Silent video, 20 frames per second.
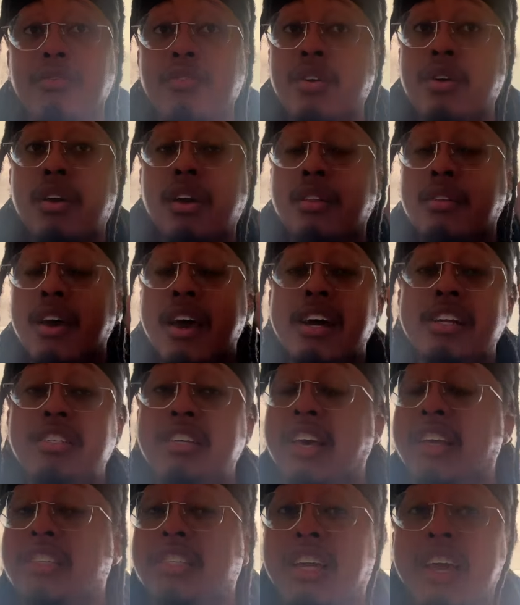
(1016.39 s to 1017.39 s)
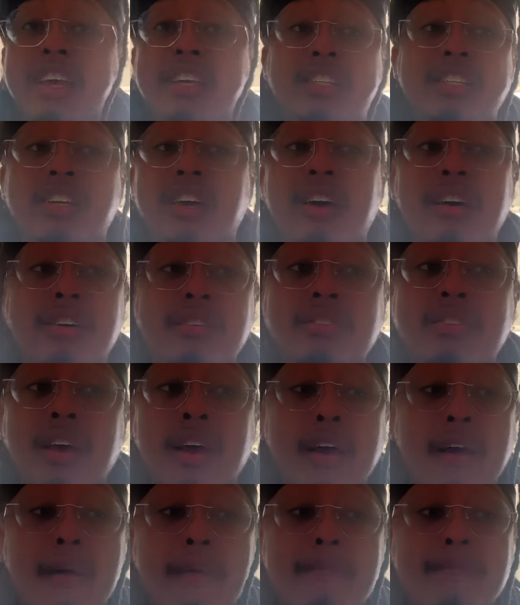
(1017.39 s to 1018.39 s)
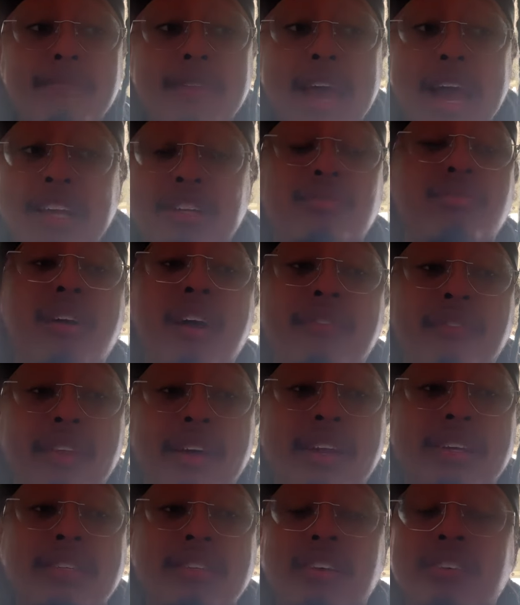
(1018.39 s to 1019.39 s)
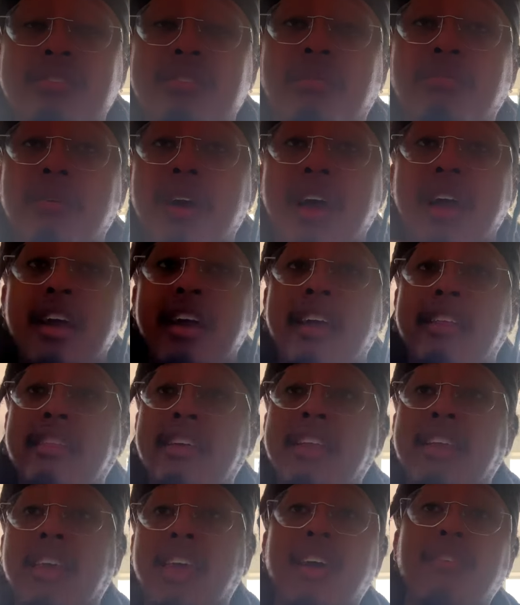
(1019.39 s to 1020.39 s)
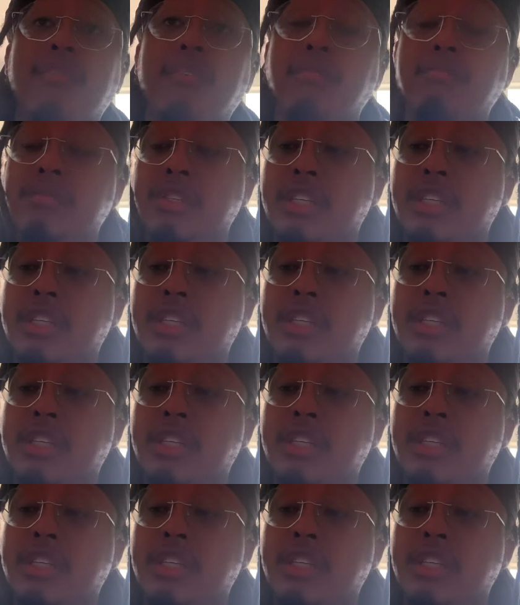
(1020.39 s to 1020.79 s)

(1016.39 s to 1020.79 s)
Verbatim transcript: If you could take Chase Young's natural athleticism and then give him